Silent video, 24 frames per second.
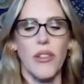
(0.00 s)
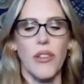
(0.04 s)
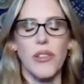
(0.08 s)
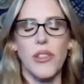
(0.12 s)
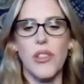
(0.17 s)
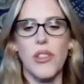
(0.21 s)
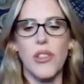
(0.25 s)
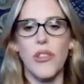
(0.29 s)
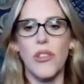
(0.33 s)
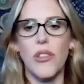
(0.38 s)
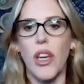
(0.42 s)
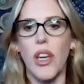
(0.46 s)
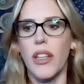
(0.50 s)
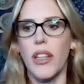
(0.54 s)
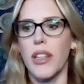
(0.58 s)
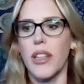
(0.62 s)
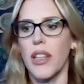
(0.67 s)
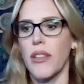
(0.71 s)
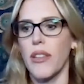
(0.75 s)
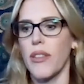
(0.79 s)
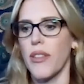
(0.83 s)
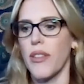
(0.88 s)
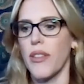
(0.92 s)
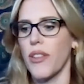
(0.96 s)

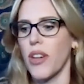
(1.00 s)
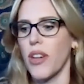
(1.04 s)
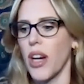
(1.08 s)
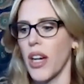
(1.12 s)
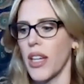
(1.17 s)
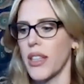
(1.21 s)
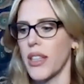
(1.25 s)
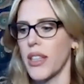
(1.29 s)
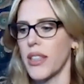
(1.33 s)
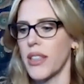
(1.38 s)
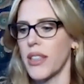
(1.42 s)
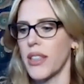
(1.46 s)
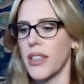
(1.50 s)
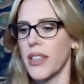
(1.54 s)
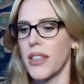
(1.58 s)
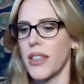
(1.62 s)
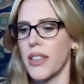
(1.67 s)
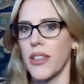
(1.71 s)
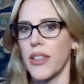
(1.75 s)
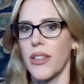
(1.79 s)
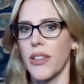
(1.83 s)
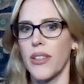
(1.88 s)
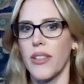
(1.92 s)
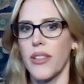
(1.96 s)
luckily we've got,
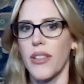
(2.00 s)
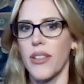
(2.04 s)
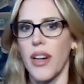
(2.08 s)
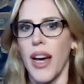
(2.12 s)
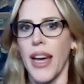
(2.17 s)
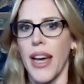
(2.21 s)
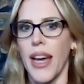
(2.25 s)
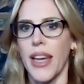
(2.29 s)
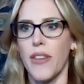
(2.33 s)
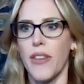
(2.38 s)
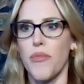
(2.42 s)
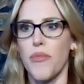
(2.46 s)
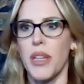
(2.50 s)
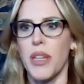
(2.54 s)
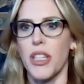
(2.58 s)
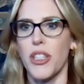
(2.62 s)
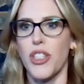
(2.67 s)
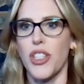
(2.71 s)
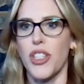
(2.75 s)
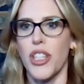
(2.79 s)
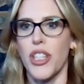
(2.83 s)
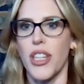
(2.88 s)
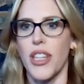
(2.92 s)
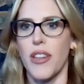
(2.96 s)

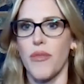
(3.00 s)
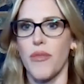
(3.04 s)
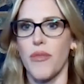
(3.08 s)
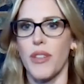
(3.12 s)
IFPG,